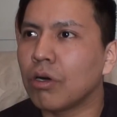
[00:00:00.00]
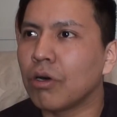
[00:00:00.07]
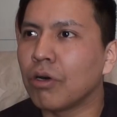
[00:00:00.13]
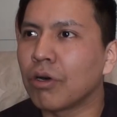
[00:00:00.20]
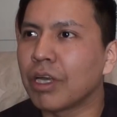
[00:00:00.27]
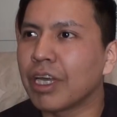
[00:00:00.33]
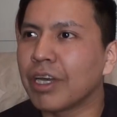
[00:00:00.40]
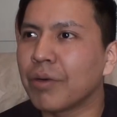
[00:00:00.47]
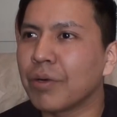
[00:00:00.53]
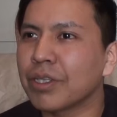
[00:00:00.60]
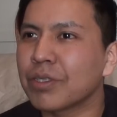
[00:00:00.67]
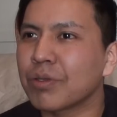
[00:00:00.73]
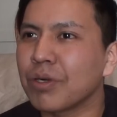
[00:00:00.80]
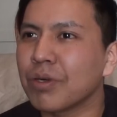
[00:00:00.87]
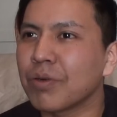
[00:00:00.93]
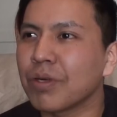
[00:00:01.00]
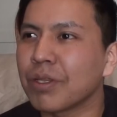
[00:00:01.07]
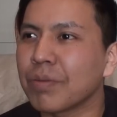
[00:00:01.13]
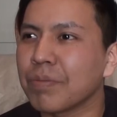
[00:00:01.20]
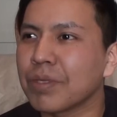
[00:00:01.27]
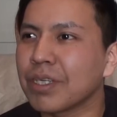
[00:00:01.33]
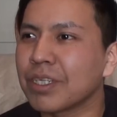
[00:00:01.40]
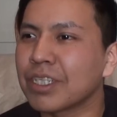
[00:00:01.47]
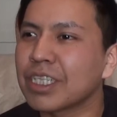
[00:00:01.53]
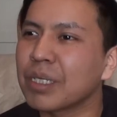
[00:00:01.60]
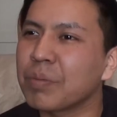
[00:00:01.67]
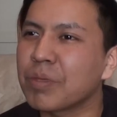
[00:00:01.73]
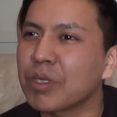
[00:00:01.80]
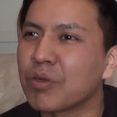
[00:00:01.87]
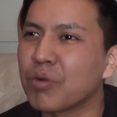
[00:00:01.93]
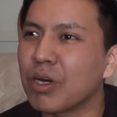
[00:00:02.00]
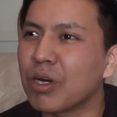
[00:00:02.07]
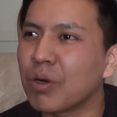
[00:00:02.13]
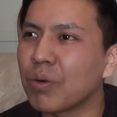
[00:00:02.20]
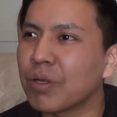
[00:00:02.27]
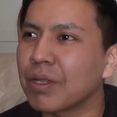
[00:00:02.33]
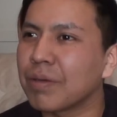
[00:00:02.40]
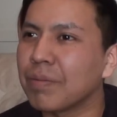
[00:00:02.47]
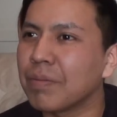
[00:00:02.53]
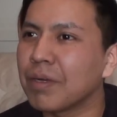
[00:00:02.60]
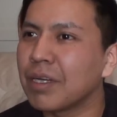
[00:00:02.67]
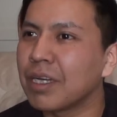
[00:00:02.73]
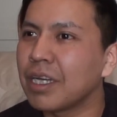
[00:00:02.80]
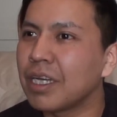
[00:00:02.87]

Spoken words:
Okay, what's wrong with him? There's something wrong with him.